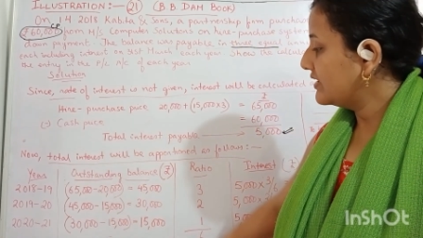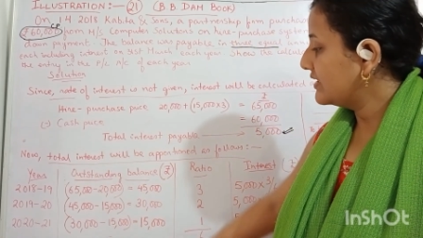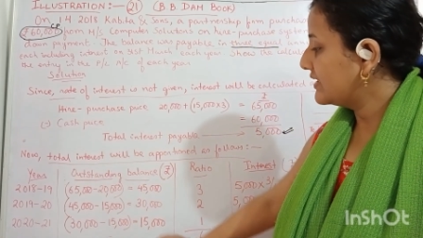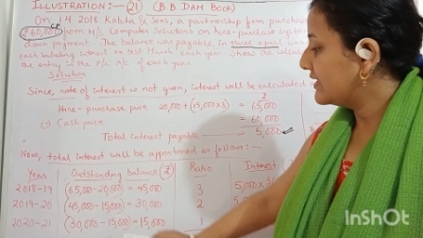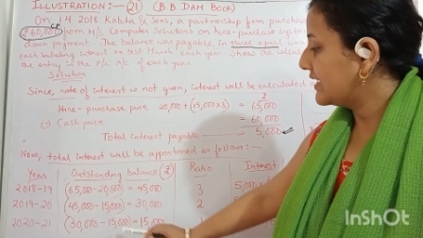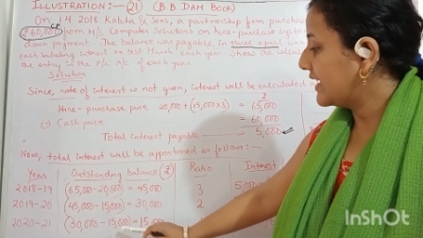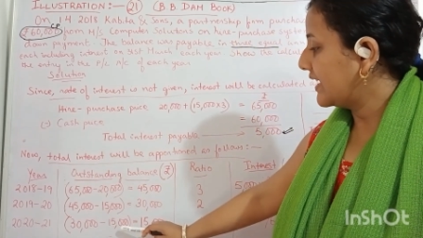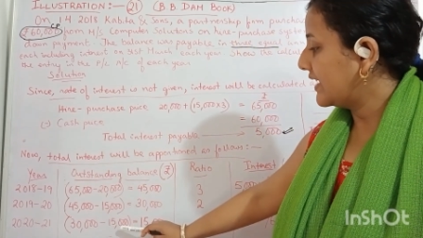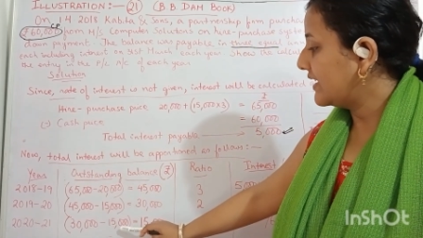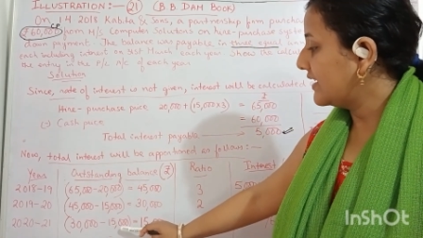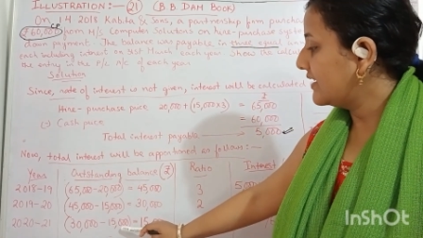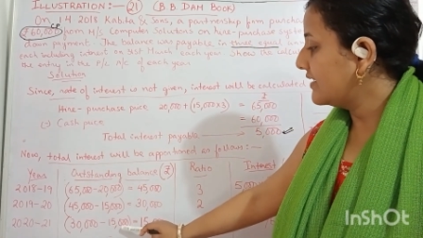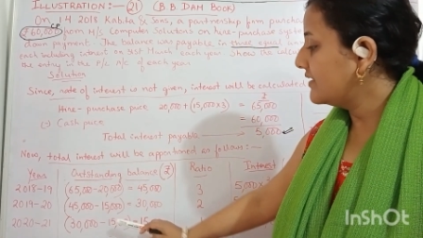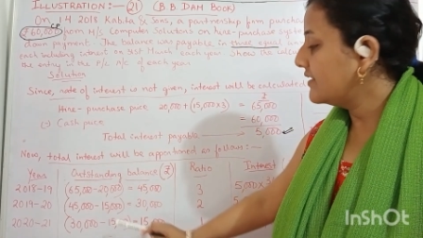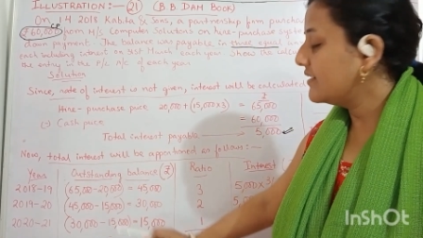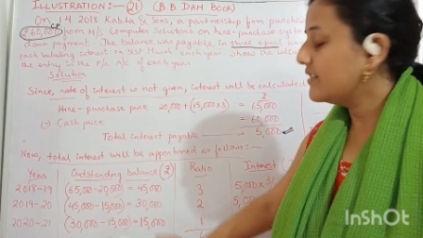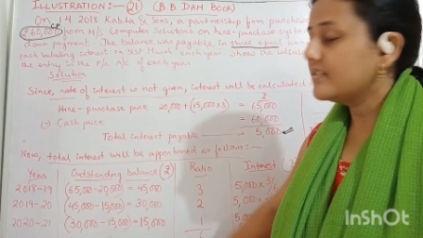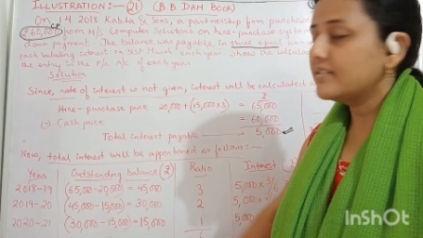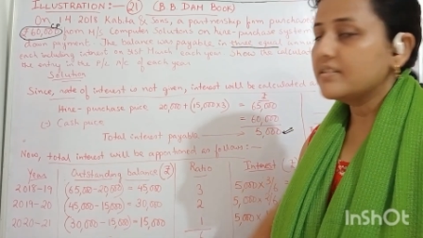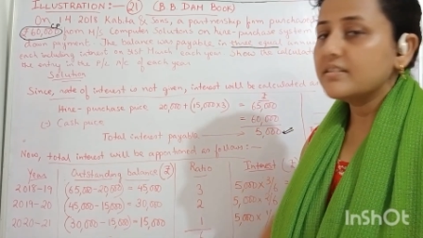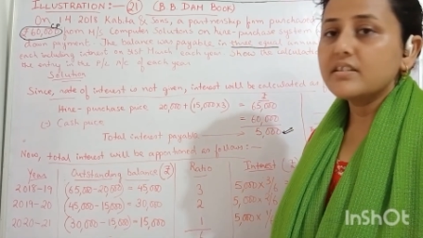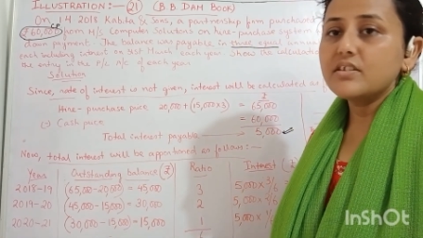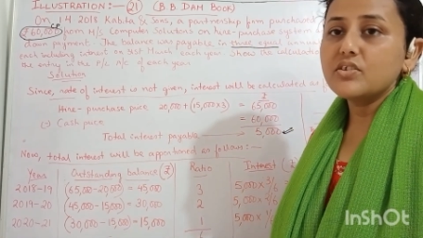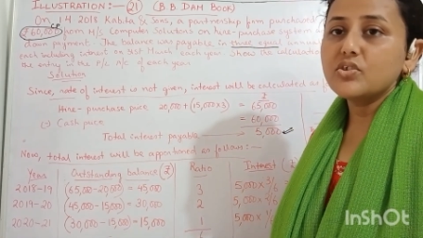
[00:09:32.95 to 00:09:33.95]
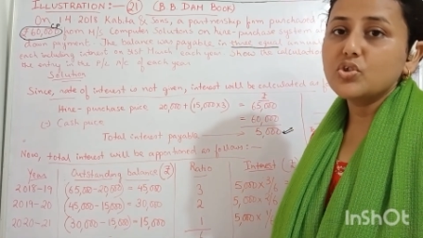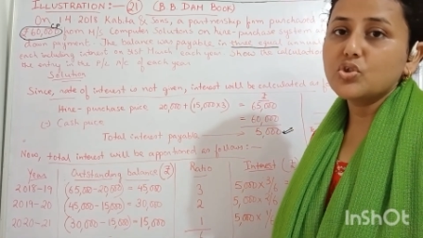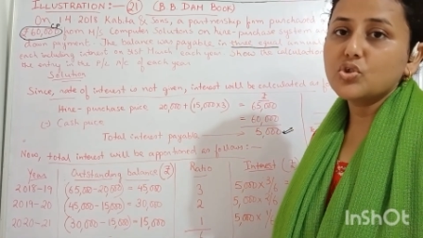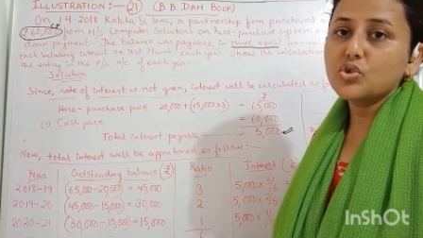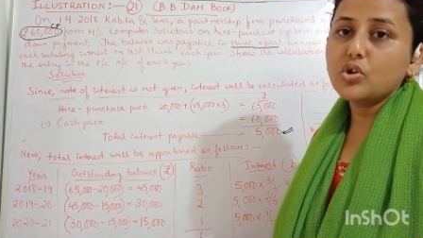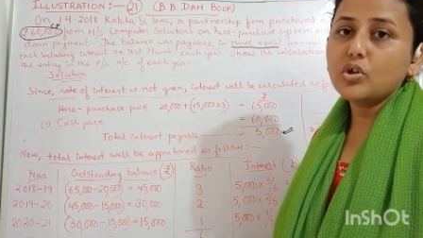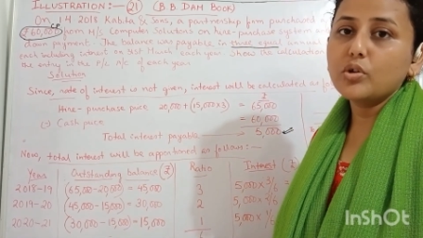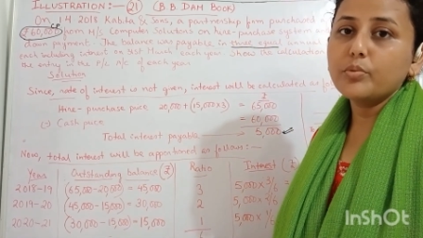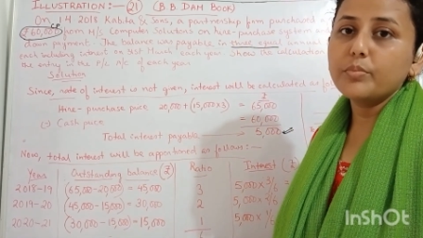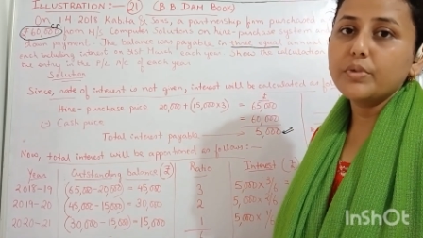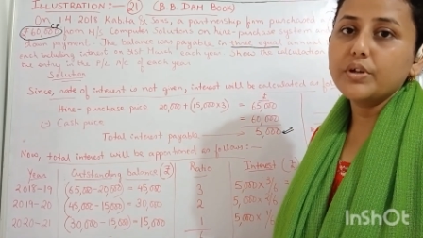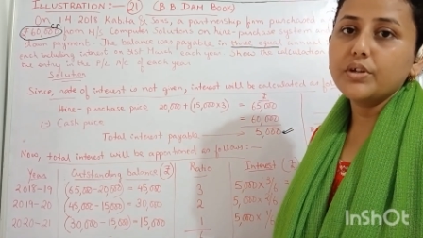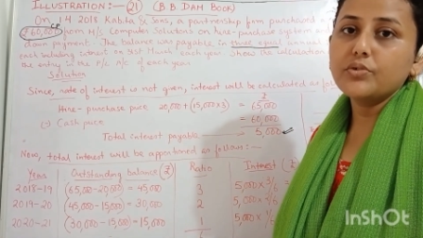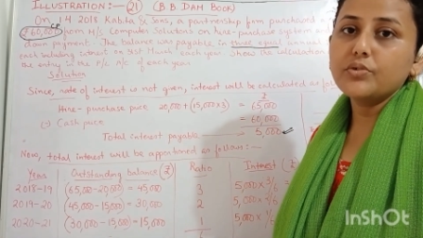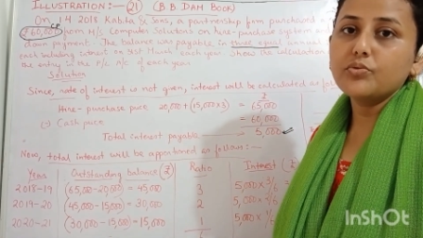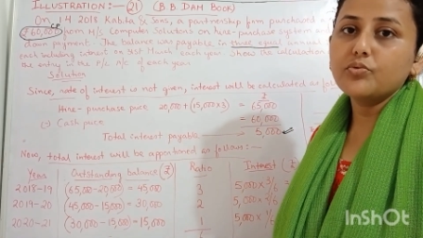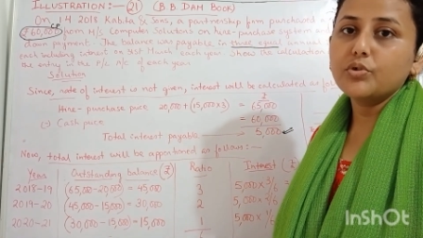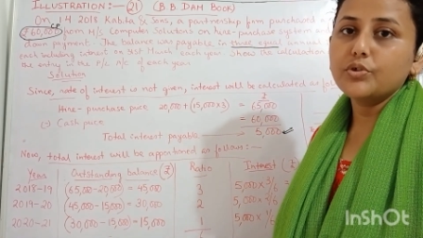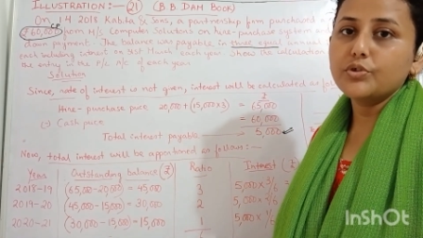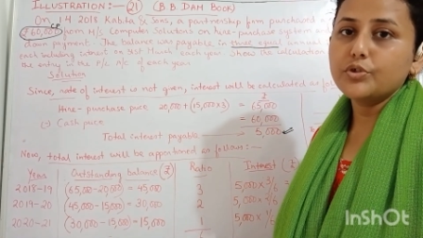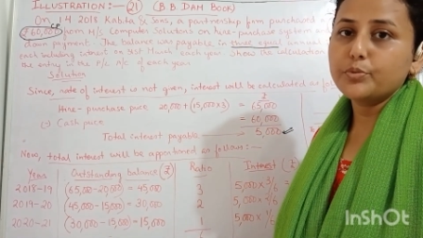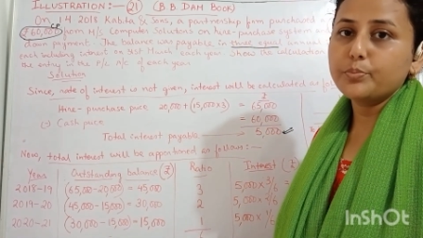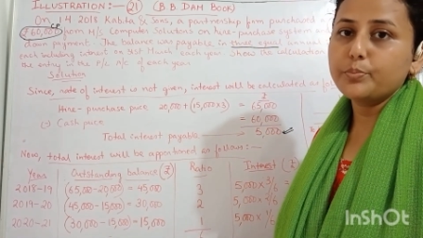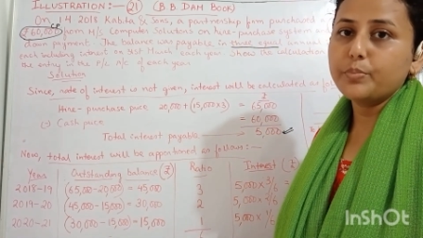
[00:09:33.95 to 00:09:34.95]
second year's installment
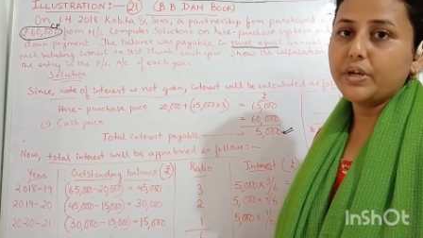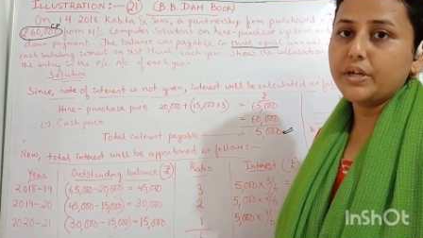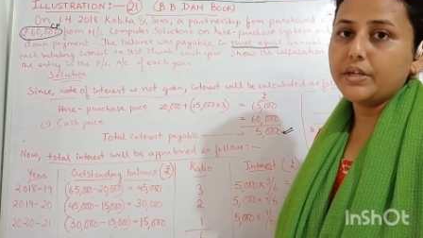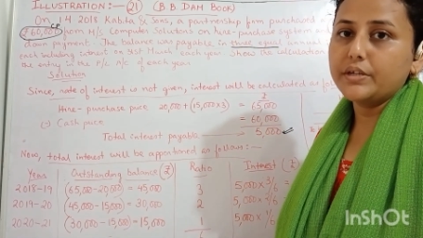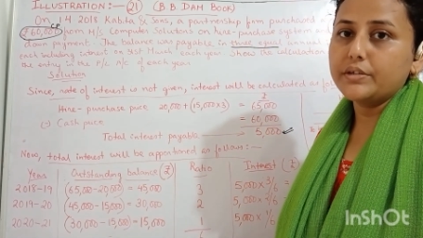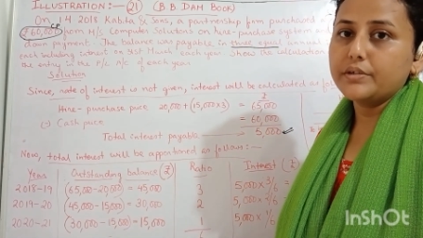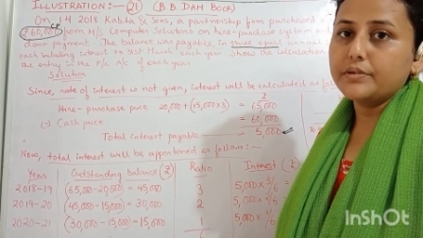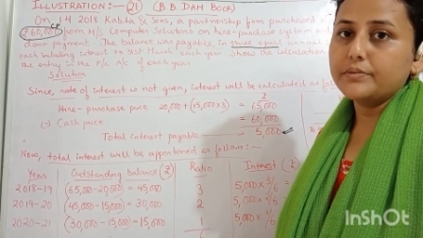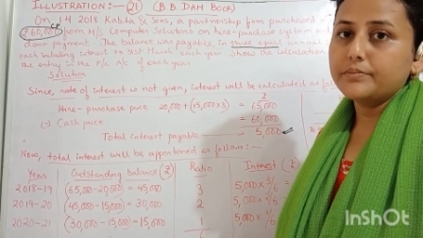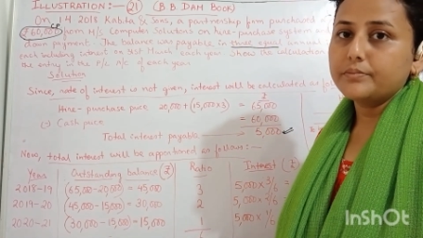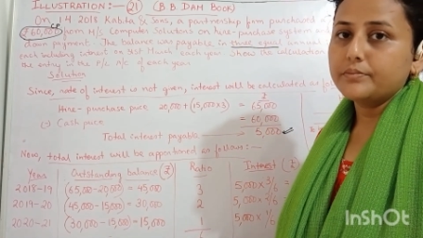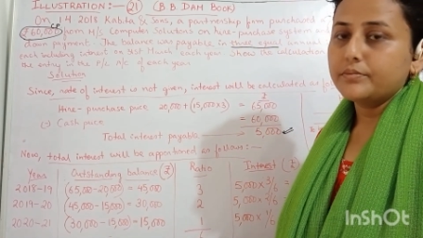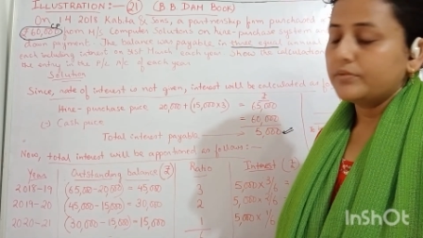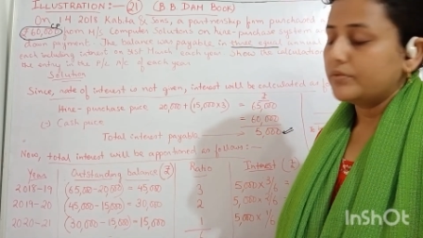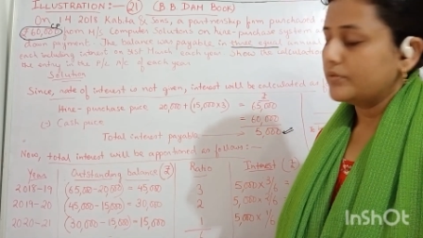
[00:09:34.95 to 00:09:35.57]
was paid.